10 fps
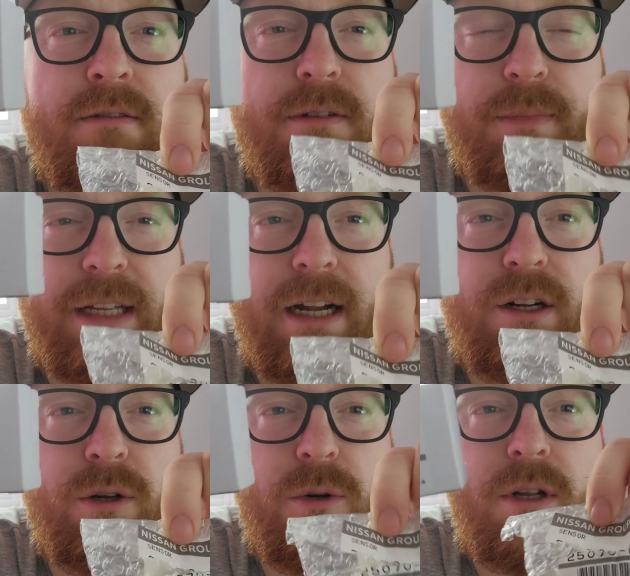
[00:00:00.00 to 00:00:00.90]
from the
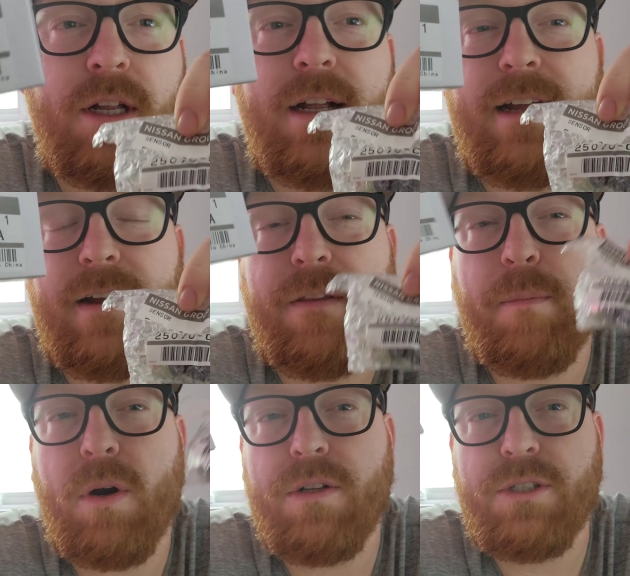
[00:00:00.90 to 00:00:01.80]
get-go, and the
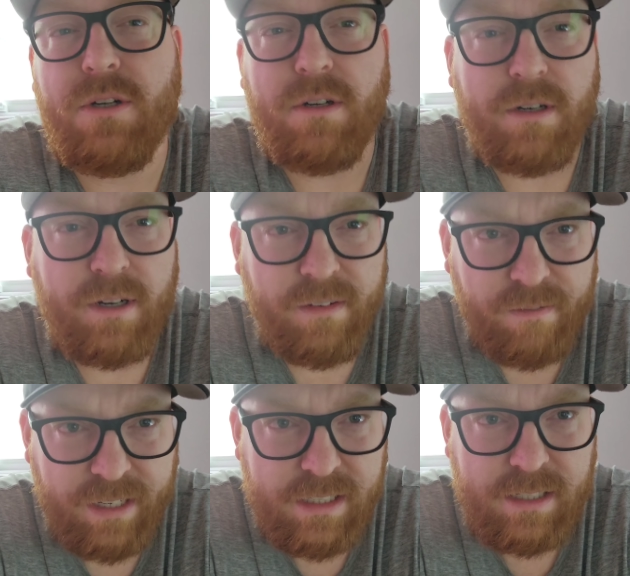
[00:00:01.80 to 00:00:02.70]
parts are
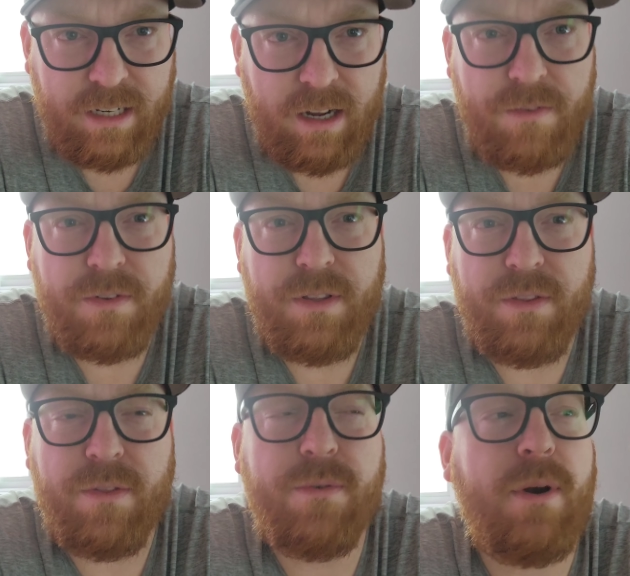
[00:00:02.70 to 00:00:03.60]
convincing other
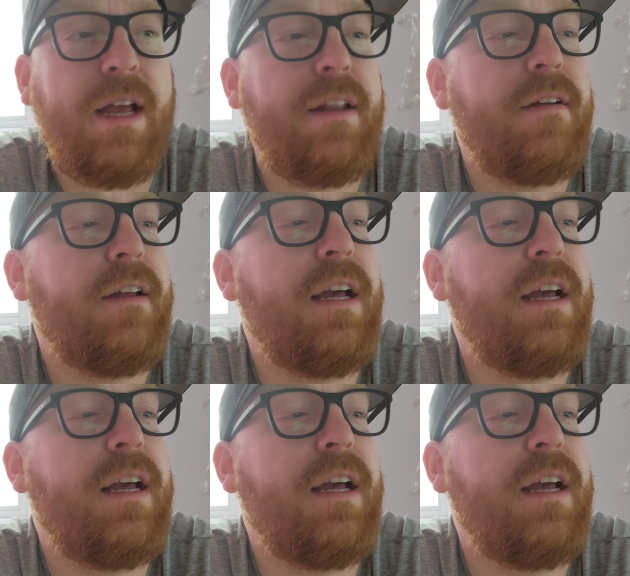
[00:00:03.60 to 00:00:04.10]
than the thread. And